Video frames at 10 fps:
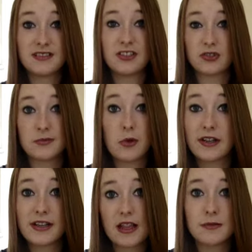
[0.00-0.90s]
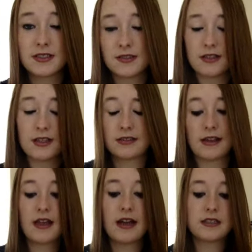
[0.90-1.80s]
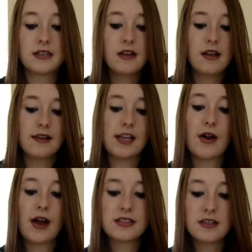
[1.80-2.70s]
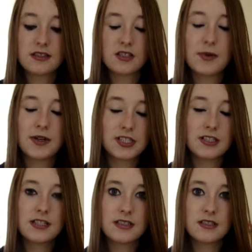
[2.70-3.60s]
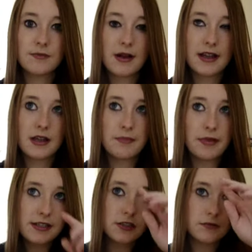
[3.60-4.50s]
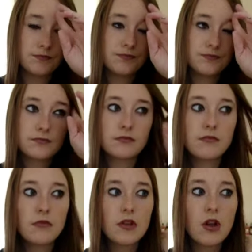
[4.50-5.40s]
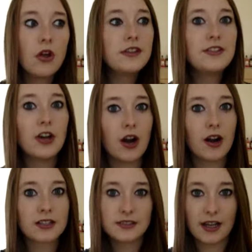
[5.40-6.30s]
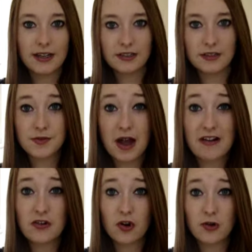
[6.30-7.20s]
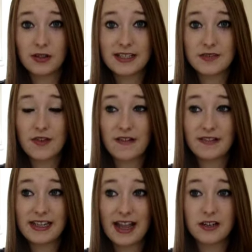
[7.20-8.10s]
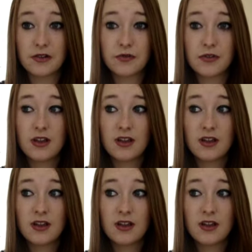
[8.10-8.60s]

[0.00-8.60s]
you know demonic elements and things like that. Now, as a, as a spiritualist, my opinion on the dark side of the paranormal is very kind of.